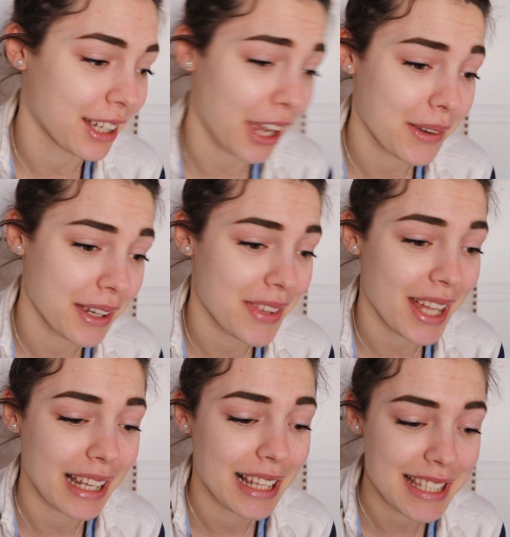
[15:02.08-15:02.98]
go give
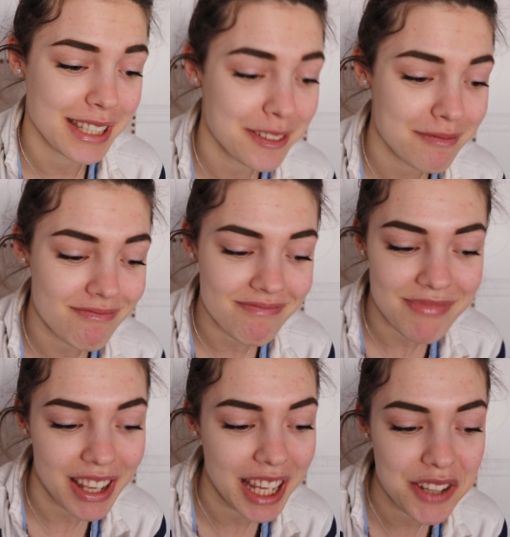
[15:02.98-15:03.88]
that a listen,
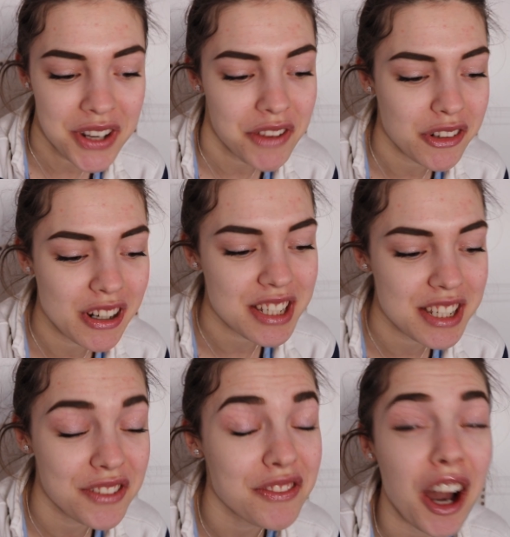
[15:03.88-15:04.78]
even if you listen
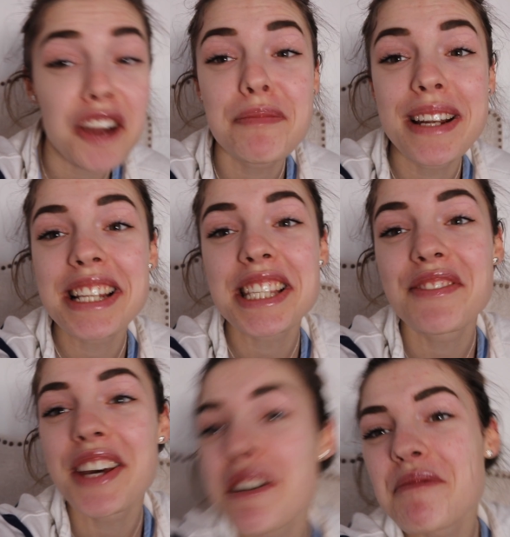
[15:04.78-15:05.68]
to 5 minutes
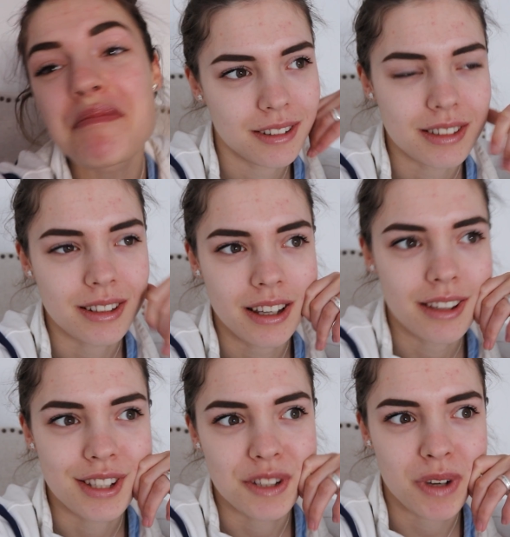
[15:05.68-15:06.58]
of it. So yeah,
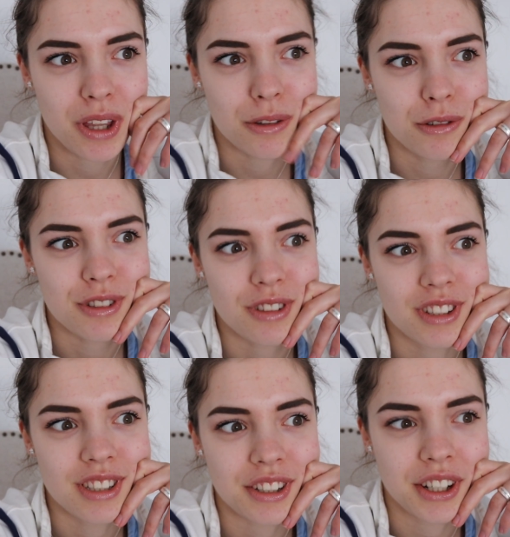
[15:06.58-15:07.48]
those are my thoughts on
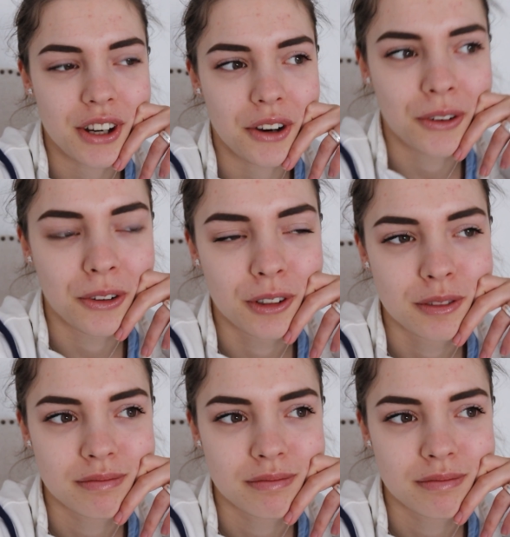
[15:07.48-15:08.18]
this, like, whole...